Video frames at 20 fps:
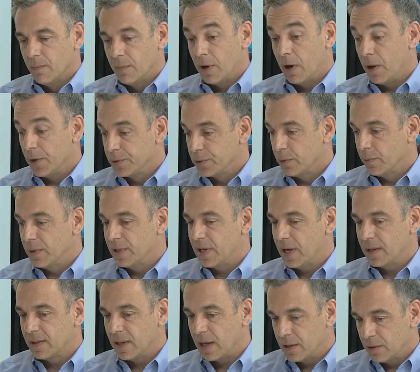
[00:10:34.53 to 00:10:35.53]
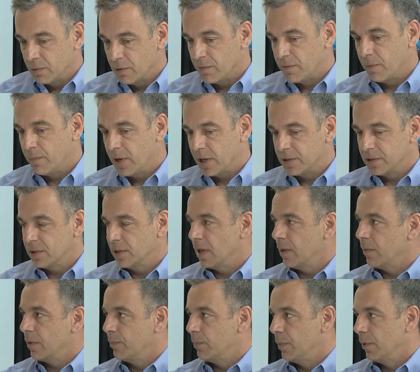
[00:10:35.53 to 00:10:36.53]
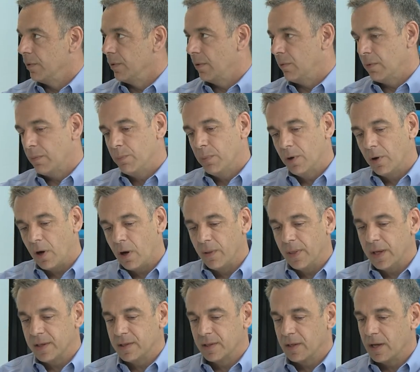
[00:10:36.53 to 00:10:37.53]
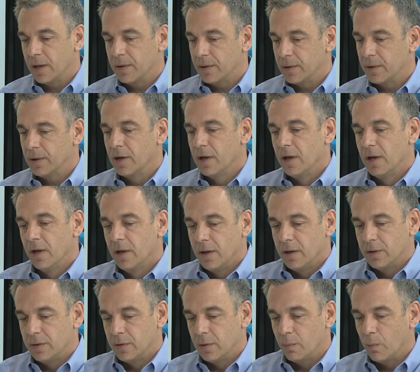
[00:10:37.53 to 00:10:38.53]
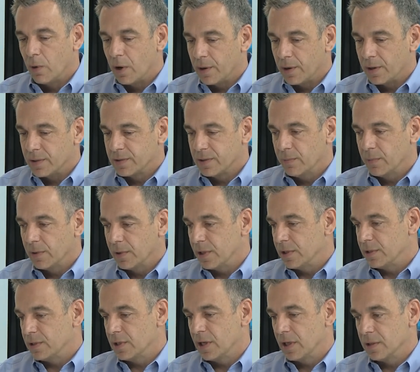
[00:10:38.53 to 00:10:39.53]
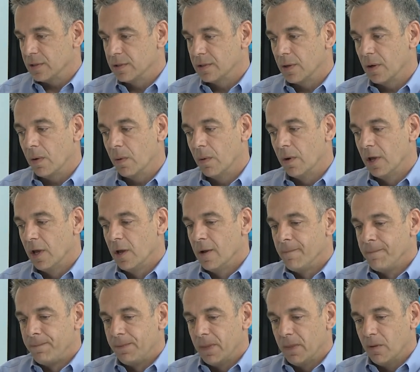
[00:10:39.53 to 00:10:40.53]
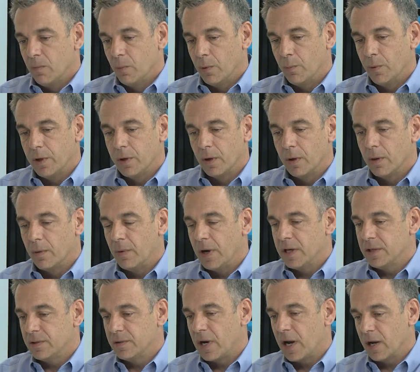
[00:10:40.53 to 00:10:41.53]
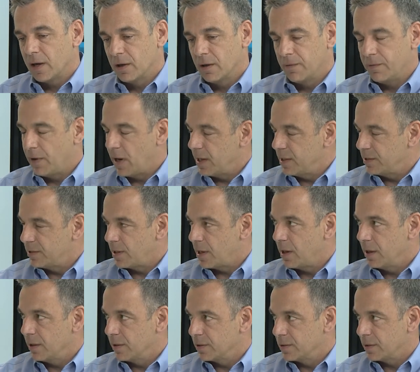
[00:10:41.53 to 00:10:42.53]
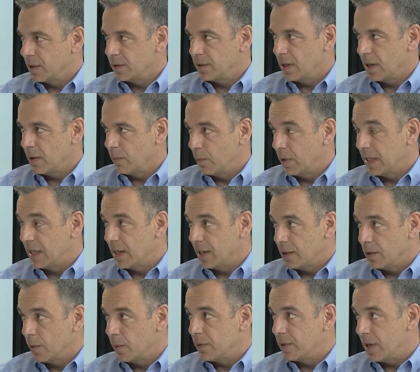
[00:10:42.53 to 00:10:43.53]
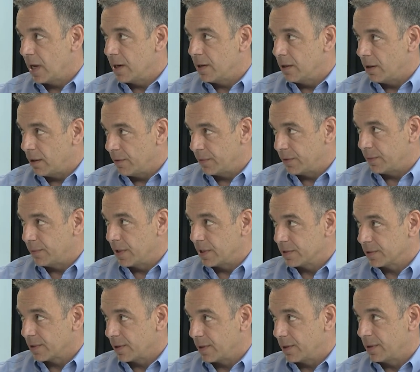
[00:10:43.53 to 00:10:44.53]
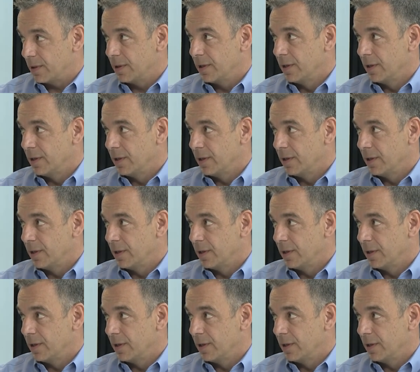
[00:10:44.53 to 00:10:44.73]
but also we take that new information and we build, we put all that together to run our simulation. And so when we go to the racetrack on a Friday, Saturday, and Sunday, we get no data off the race car